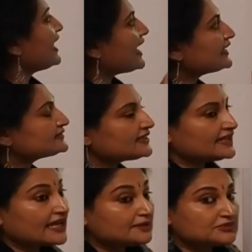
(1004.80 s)
As the
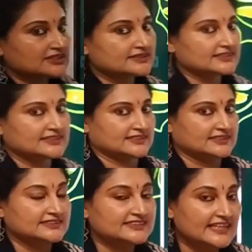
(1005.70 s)
name suggests,
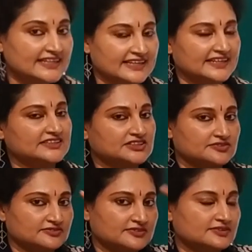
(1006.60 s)

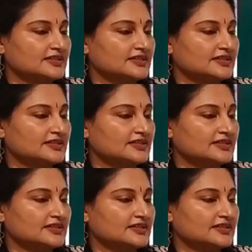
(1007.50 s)
generative,